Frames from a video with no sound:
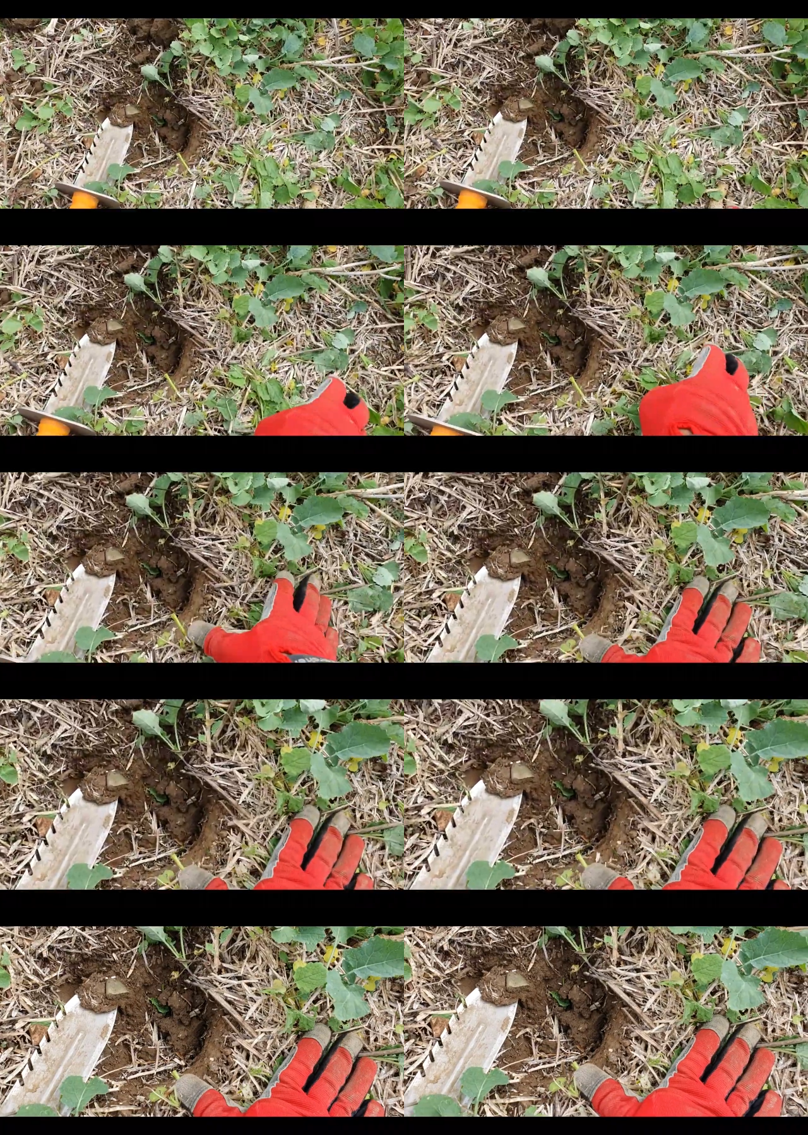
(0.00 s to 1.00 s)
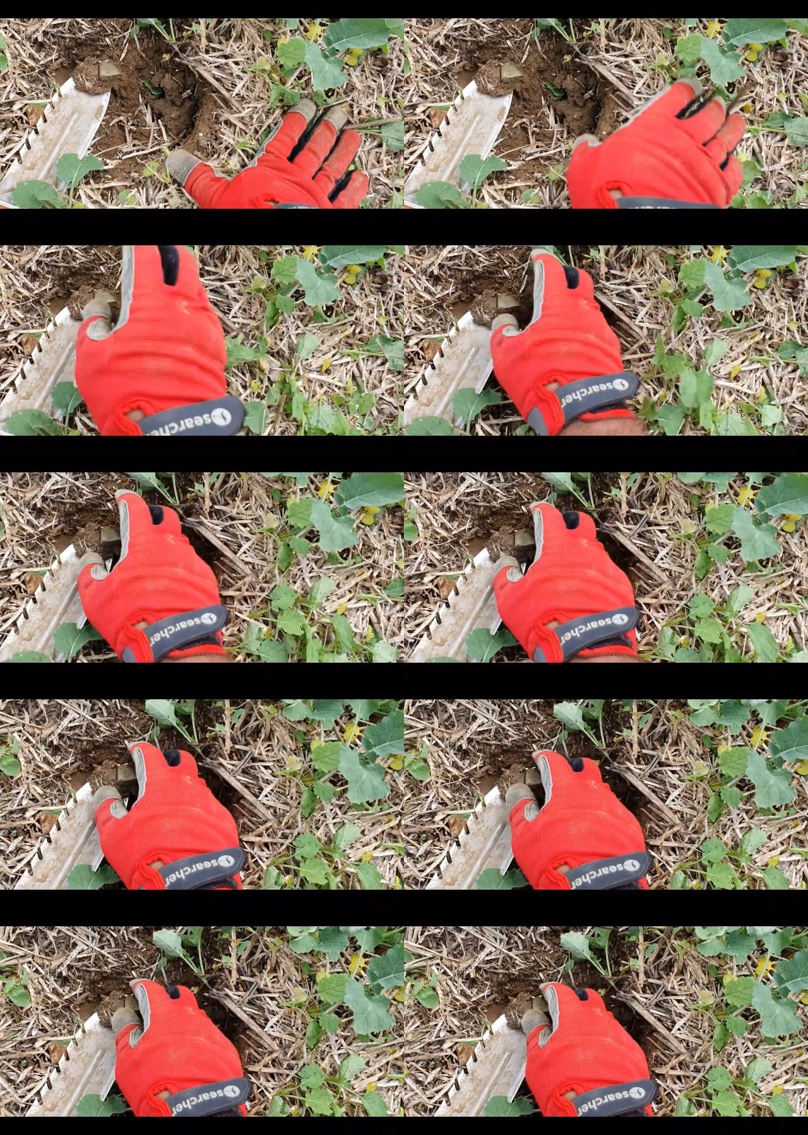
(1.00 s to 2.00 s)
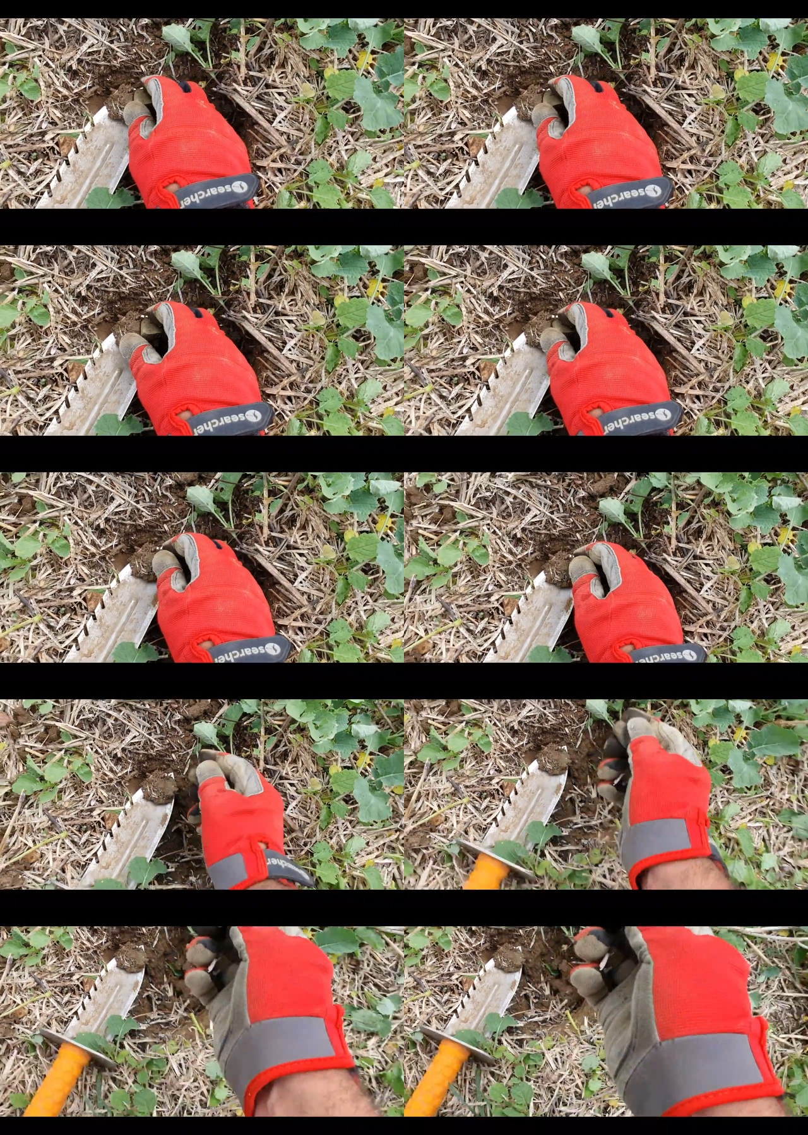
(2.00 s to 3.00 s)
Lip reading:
[unreadable: no face in view]